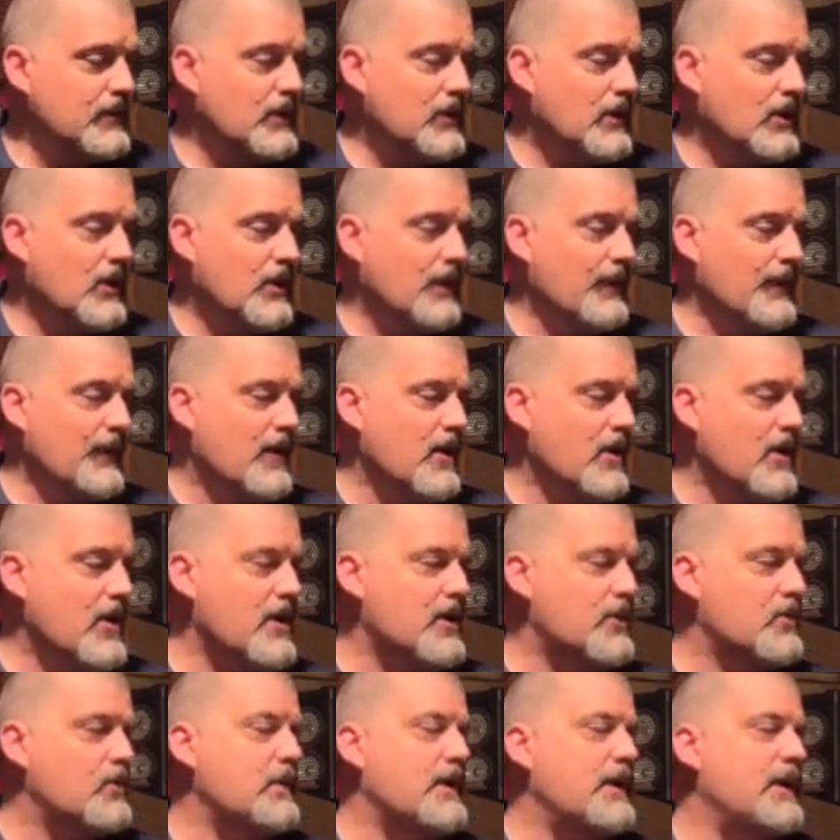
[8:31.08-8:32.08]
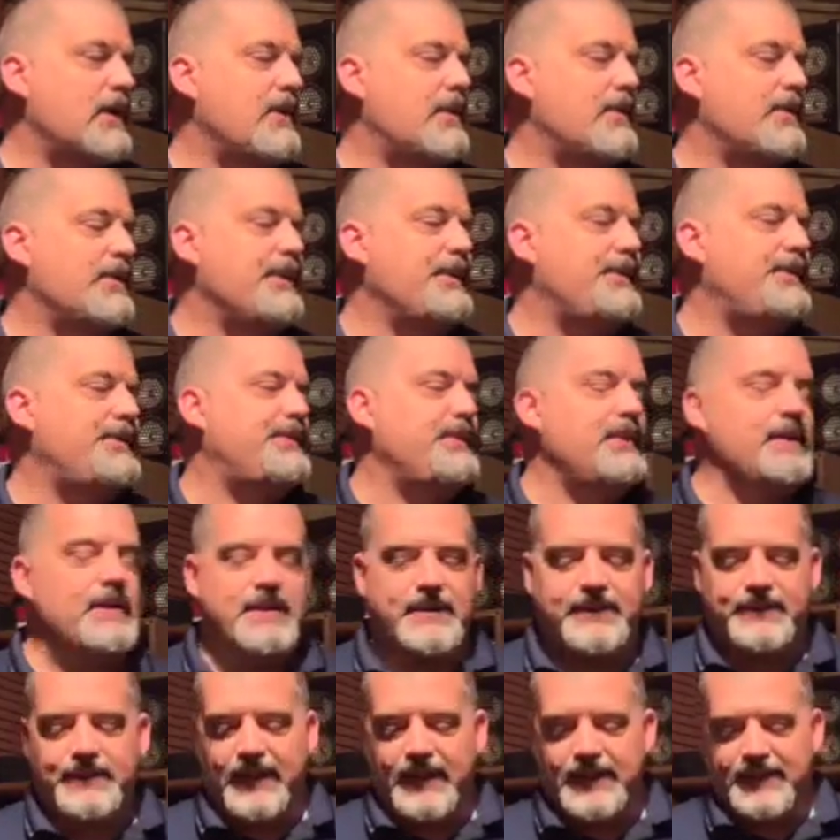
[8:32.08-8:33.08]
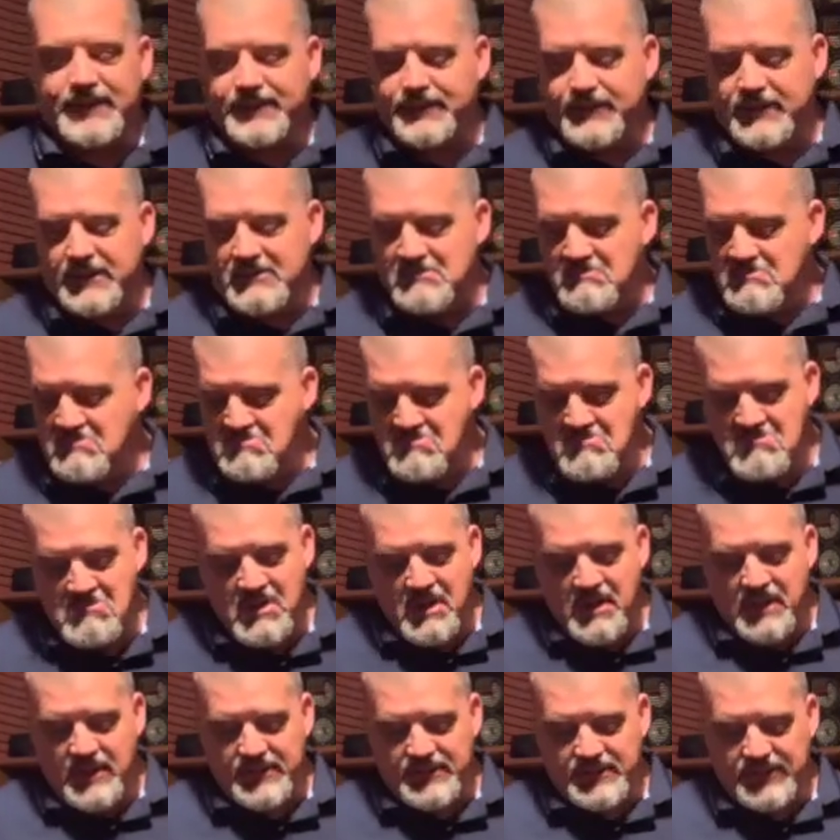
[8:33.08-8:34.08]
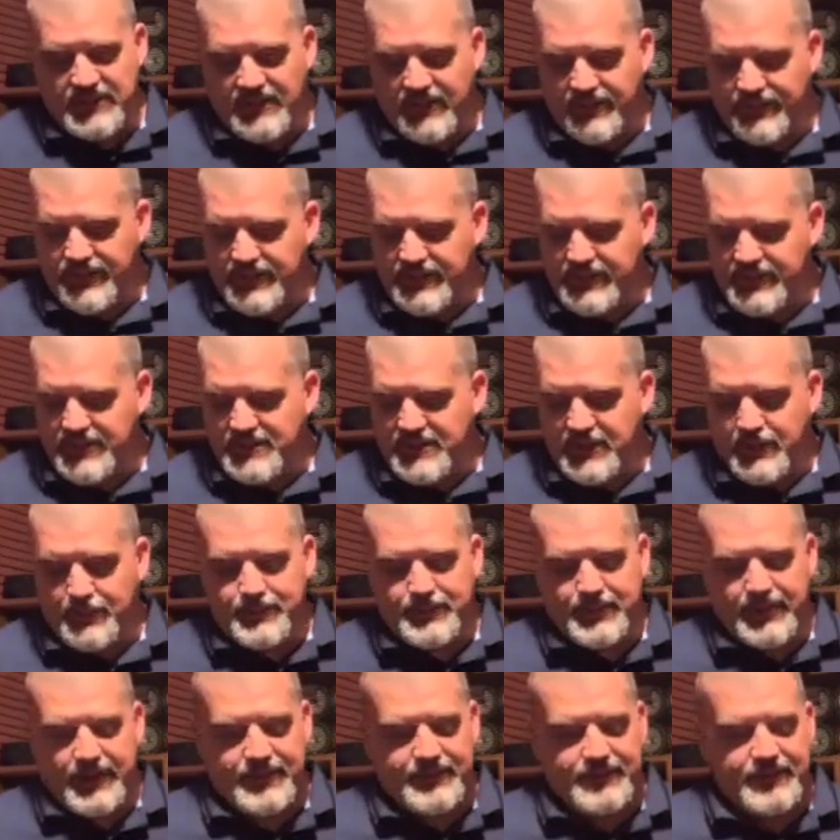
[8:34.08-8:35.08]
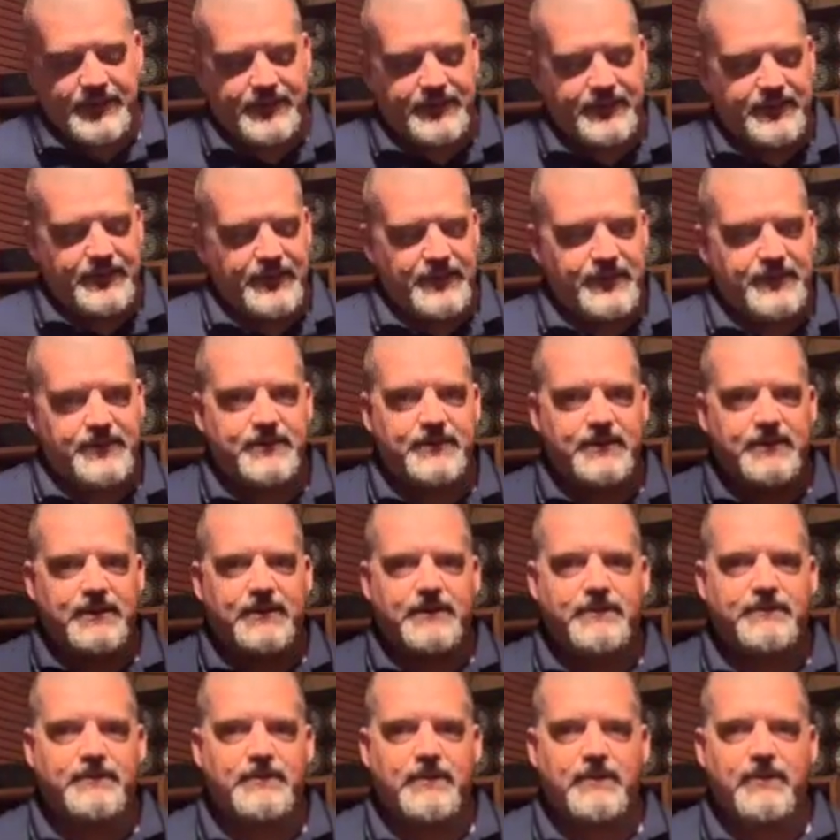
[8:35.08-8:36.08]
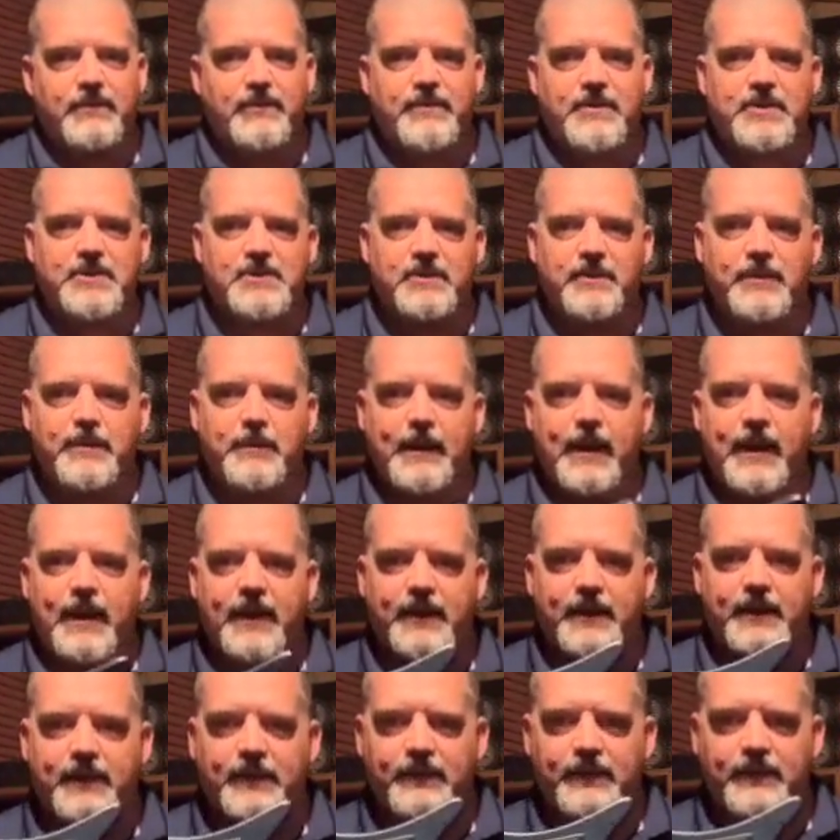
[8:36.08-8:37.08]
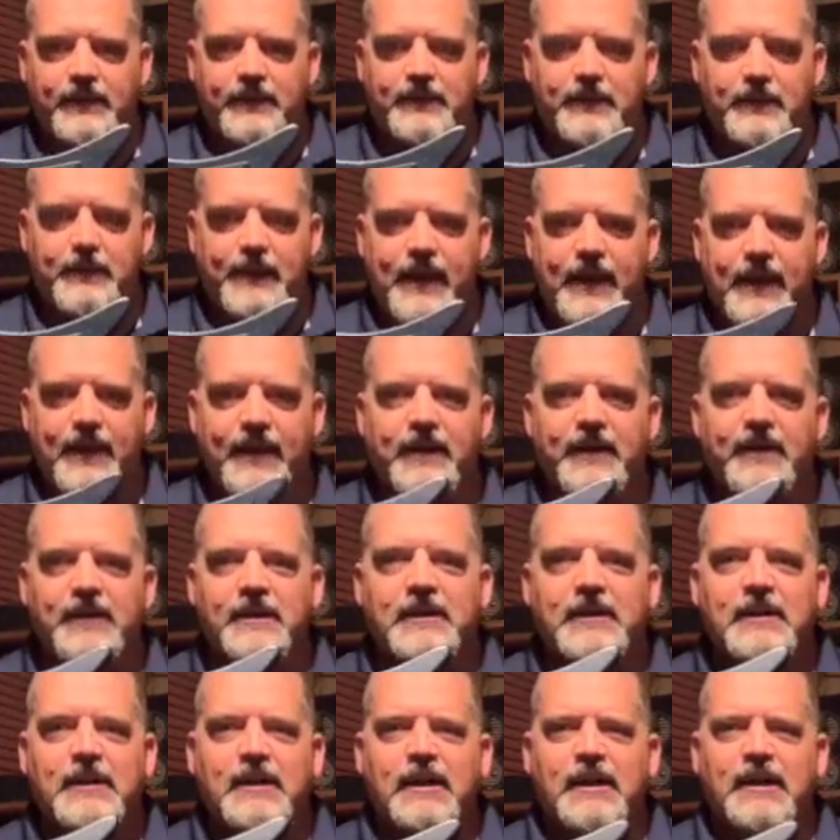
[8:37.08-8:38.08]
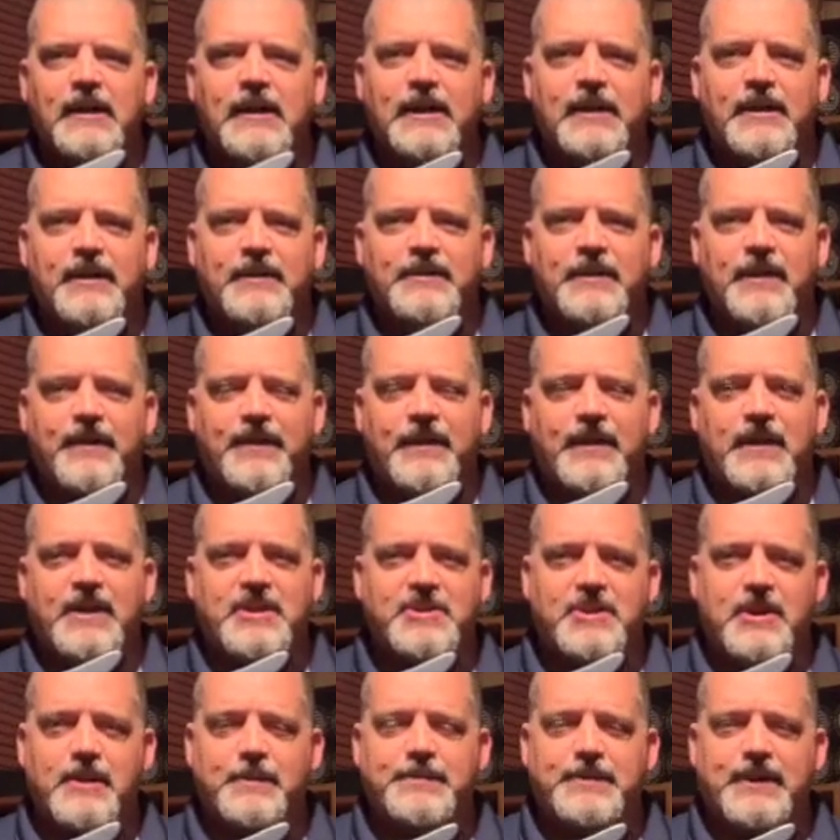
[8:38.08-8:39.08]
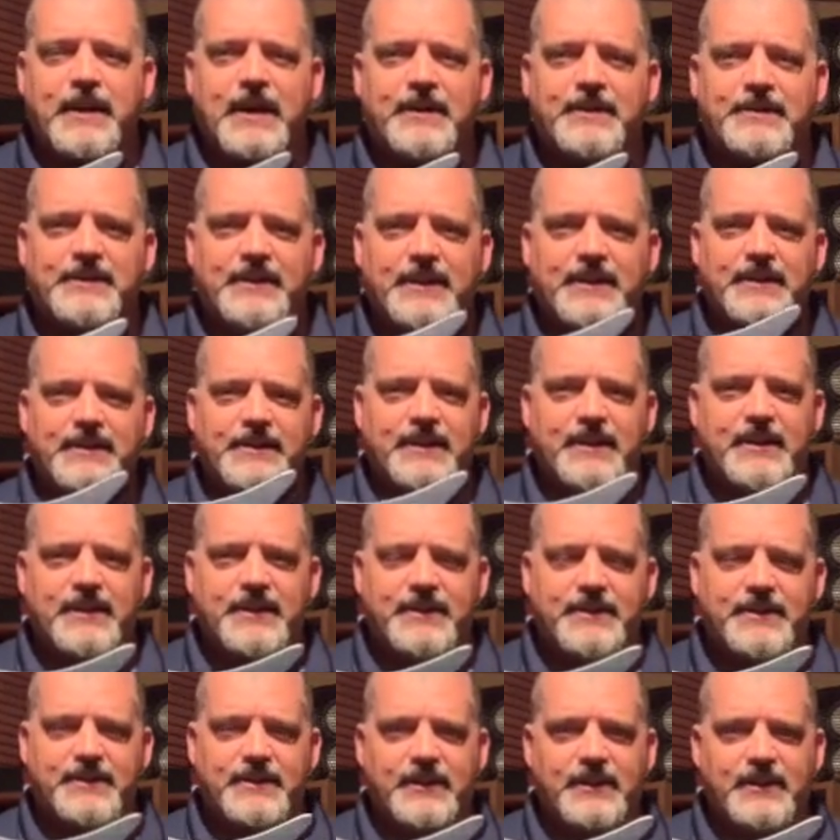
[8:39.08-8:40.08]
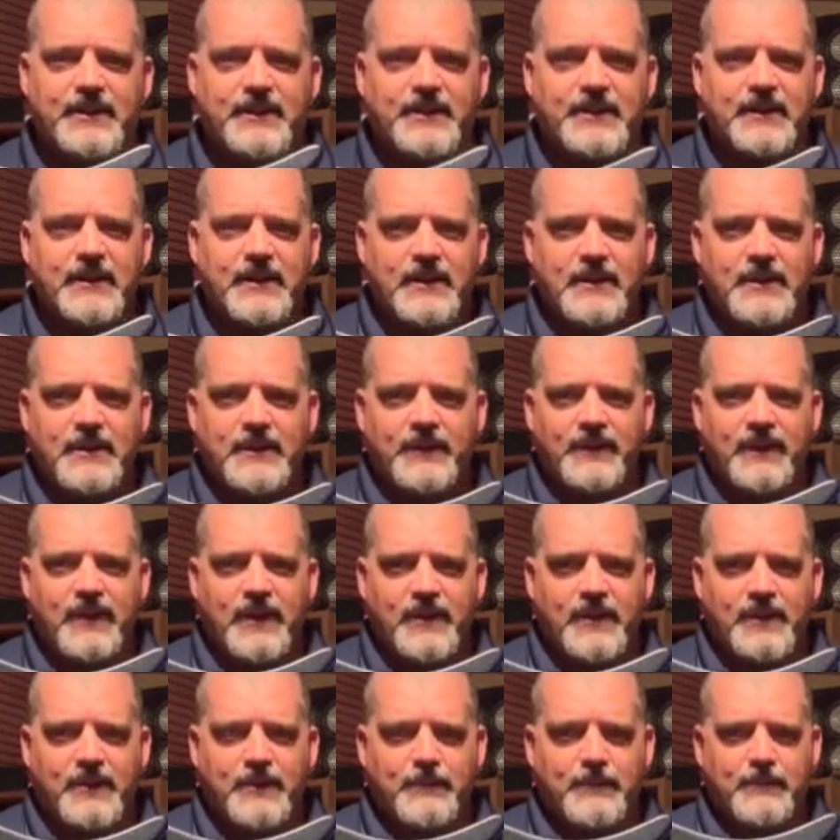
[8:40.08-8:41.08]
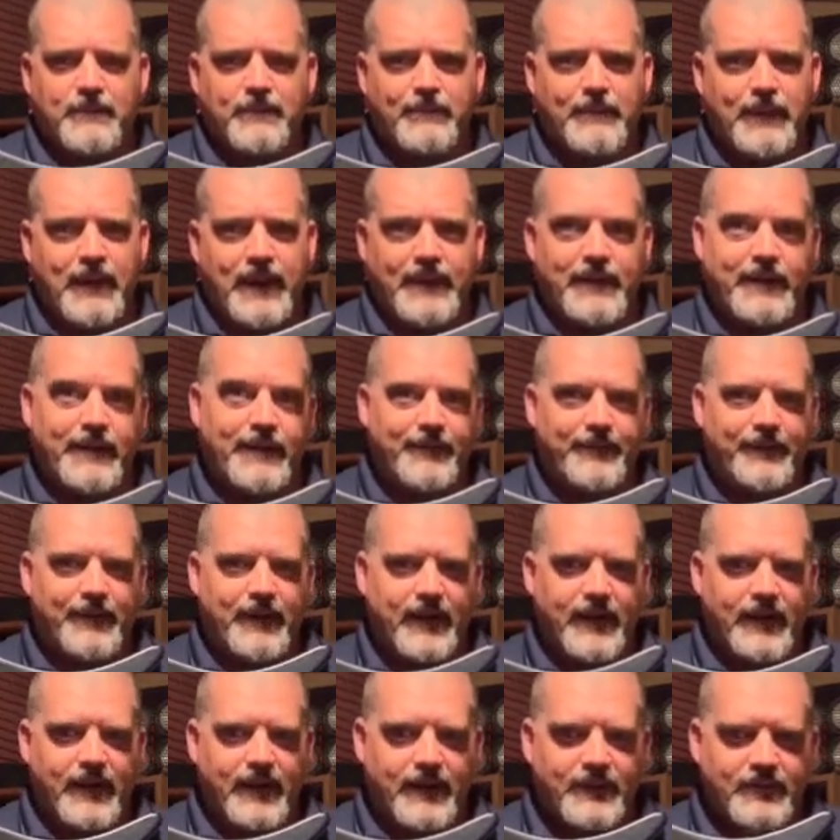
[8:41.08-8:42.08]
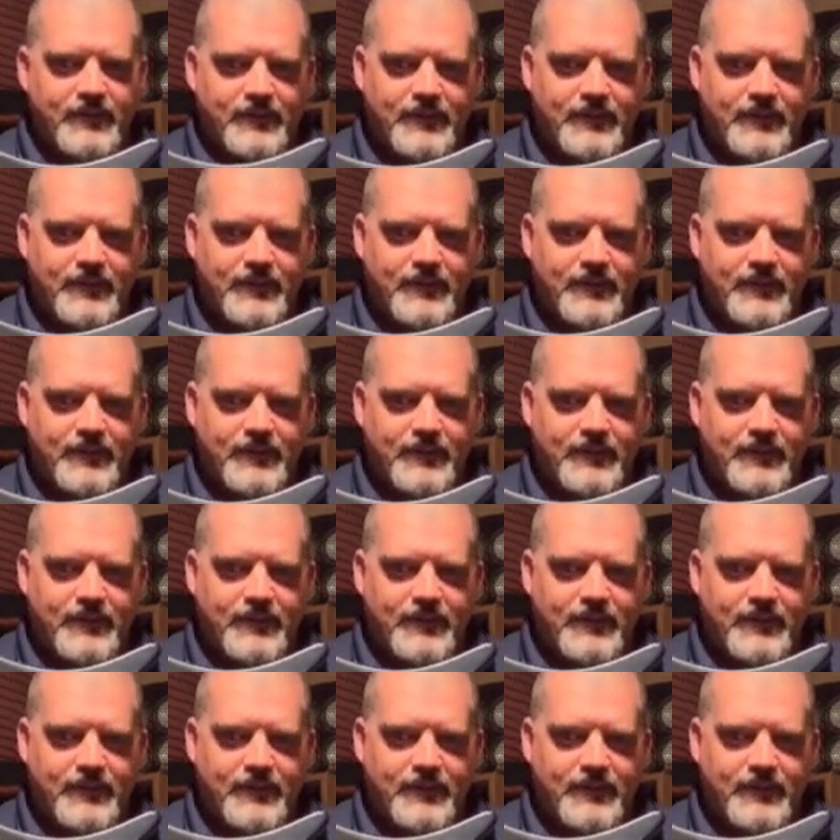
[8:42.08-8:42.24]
All the hardware is seated nicely. I see nothing that jumps out that says, I don't know if I showed the back, if there's the back, nothing that jumps out that says, you know, made on a Friday.